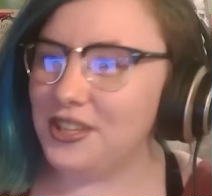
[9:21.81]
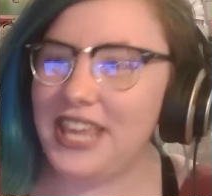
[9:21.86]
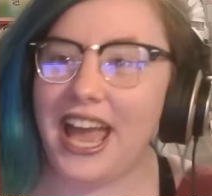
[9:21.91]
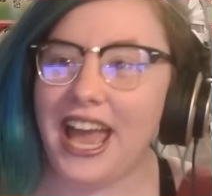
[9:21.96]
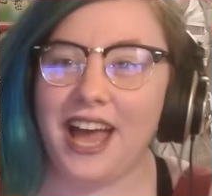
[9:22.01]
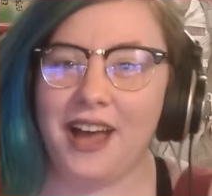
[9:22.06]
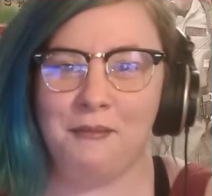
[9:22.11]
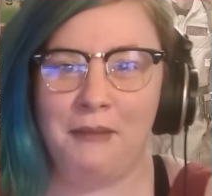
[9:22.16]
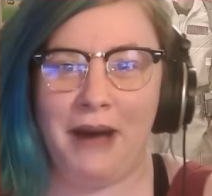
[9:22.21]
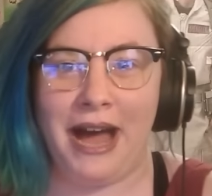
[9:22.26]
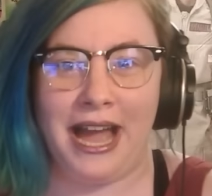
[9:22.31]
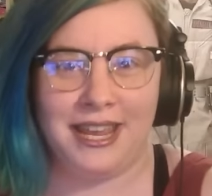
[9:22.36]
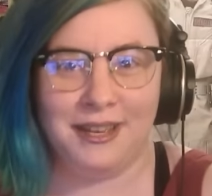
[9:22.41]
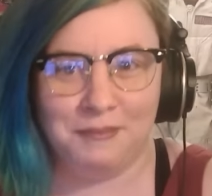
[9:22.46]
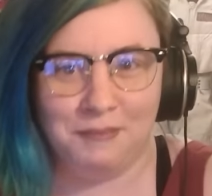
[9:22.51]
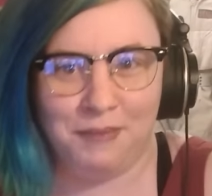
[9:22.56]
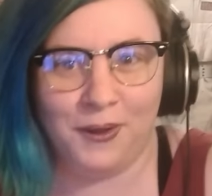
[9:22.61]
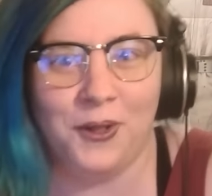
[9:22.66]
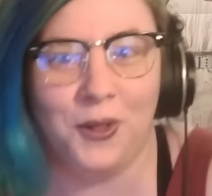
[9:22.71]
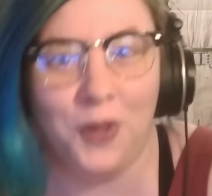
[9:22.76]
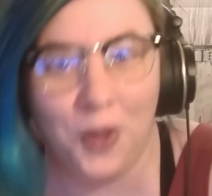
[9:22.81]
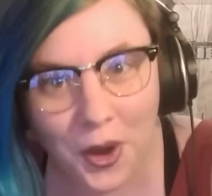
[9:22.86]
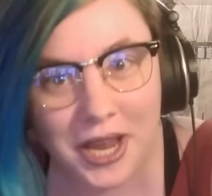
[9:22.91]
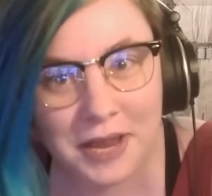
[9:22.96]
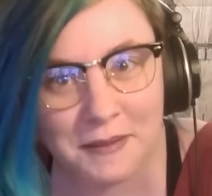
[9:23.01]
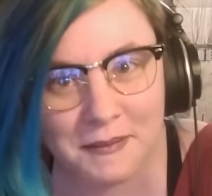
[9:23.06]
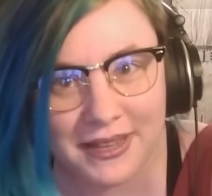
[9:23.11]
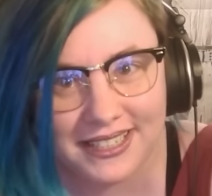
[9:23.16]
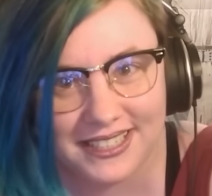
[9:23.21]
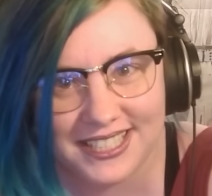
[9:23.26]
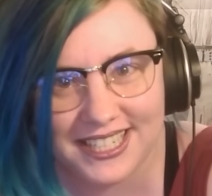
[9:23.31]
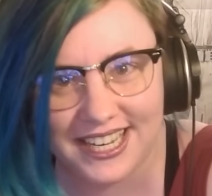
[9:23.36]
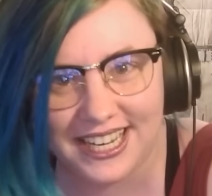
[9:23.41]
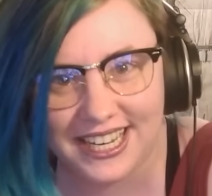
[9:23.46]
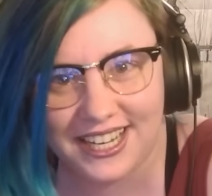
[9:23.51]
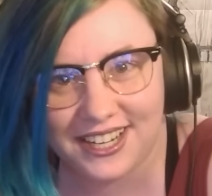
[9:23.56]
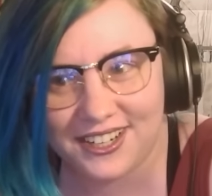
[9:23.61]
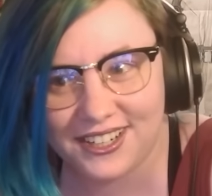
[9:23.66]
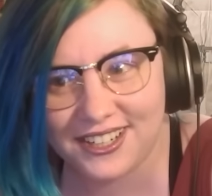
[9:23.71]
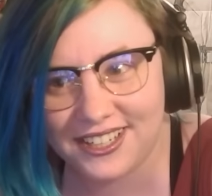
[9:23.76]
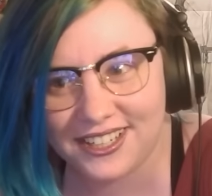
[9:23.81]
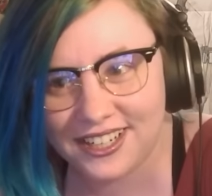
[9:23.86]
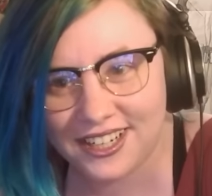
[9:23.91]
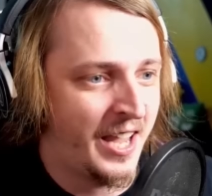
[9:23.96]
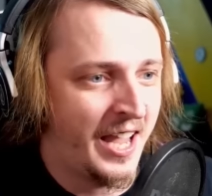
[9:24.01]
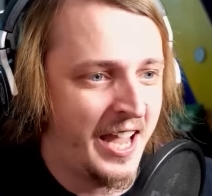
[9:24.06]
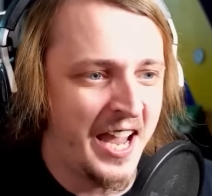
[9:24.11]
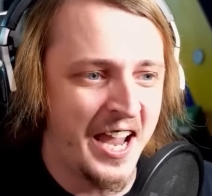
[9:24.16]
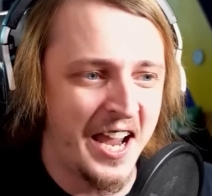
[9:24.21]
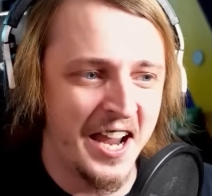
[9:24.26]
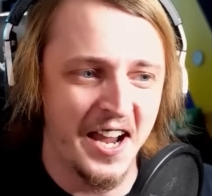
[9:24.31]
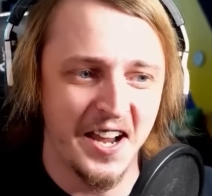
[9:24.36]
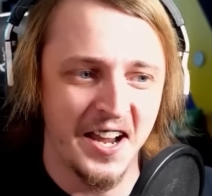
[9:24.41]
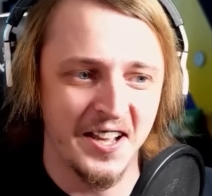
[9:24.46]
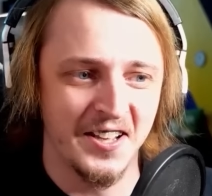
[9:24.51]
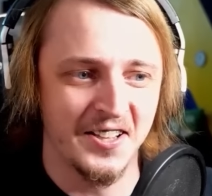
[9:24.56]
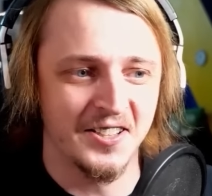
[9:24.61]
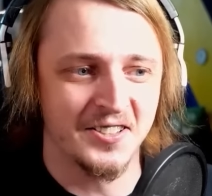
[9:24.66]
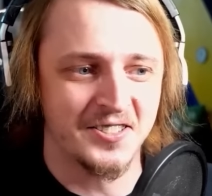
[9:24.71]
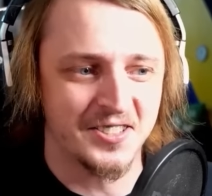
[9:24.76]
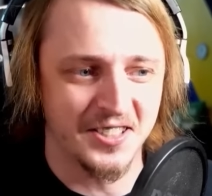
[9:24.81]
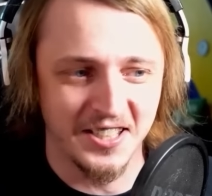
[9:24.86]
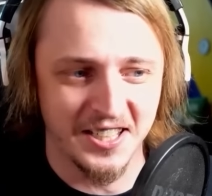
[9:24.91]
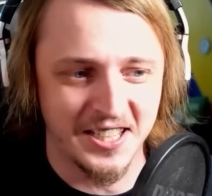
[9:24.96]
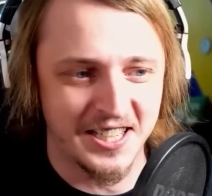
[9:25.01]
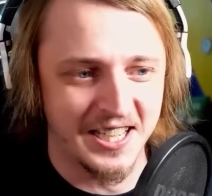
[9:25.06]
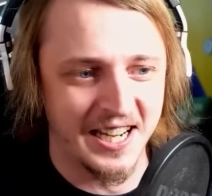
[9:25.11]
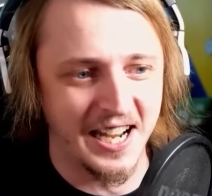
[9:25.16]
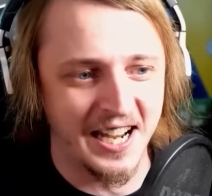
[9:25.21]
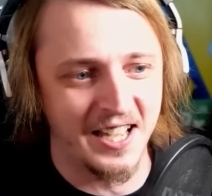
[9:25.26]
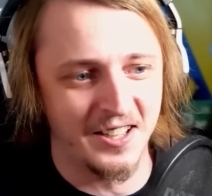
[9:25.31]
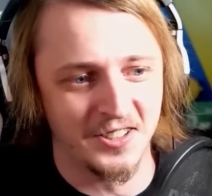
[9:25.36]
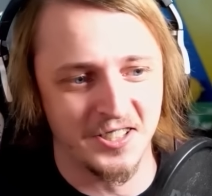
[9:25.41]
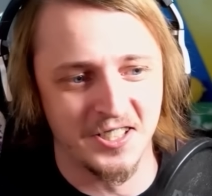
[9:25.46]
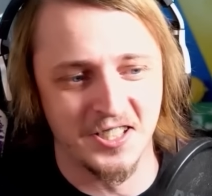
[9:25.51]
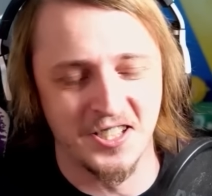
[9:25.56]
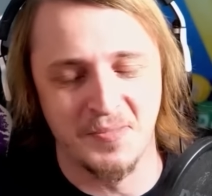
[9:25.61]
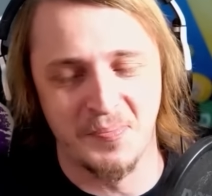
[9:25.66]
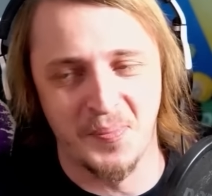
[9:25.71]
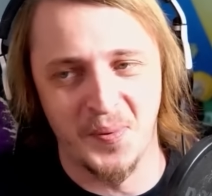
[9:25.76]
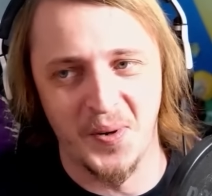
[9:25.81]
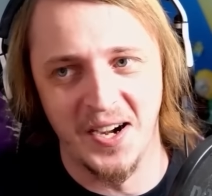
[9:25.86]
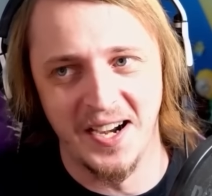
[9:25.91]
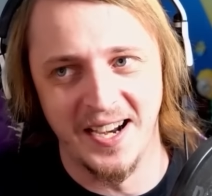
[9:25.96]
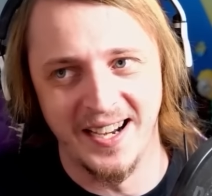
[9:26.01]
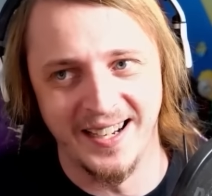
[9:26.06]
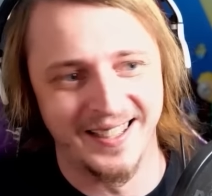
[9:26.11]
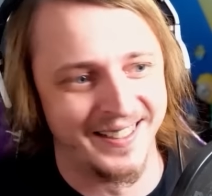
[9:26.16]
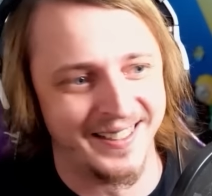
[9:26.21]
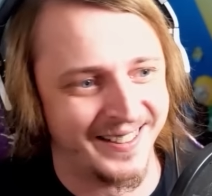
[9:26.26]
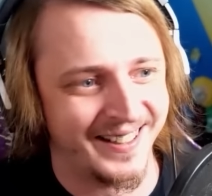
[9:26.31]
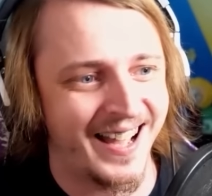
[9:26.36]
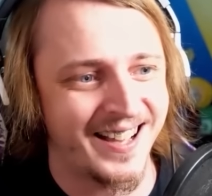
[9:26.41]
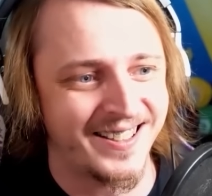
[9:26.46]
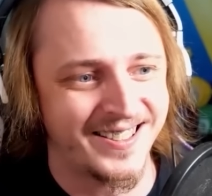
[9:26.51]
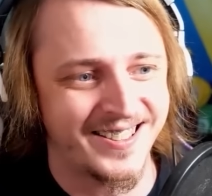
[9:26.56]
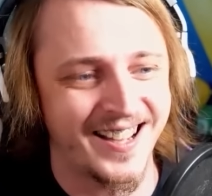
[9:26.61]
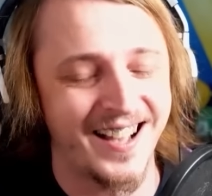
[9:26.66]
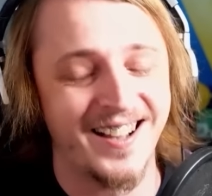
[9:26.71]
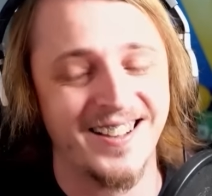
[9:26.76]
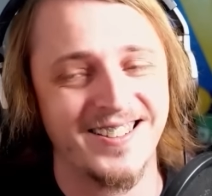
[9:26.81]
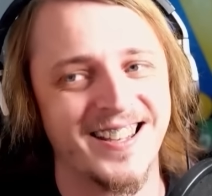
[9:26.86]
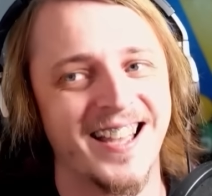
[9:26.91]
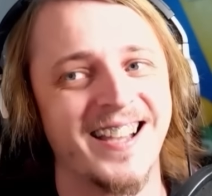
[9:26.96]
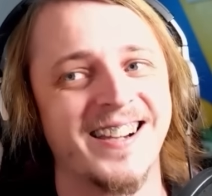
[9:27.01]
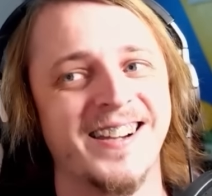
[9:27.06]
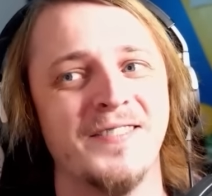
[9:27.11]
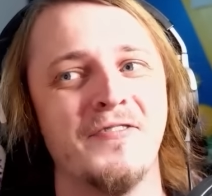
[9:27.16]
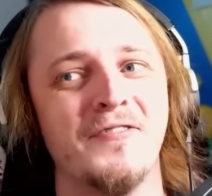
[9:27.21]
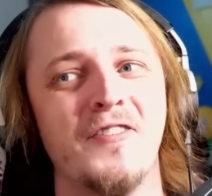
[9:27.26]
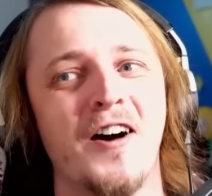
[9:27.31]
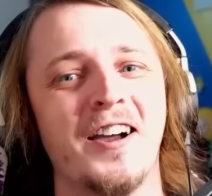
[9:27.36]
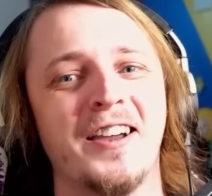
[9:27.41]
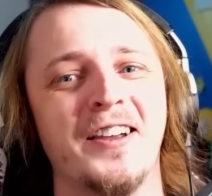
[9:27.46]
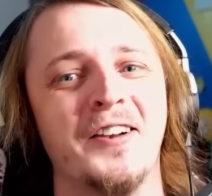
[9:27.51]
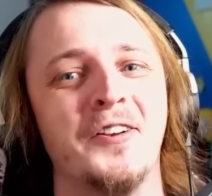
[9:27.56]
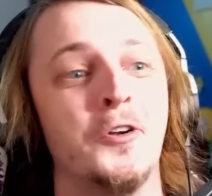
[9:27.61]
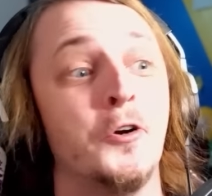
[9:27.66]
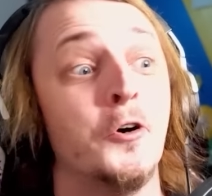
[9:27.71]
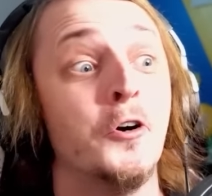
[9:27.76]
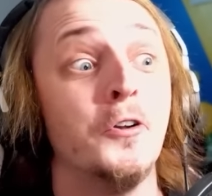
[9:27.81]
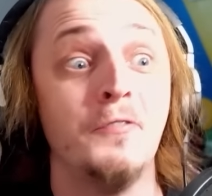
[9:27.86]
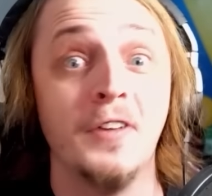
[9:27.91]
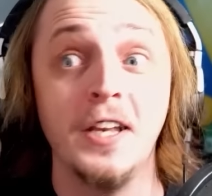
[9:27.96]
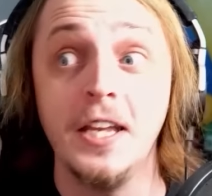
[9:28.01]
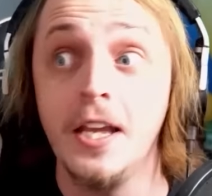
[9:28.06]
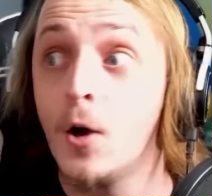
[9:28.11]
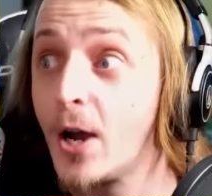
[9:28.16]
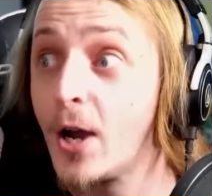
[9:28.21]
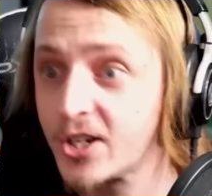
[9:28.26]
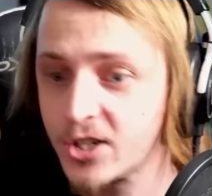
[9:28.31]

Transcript: Yeah, my employment here. Hail to the king, hail to the spring. That sounds like a fucking good video,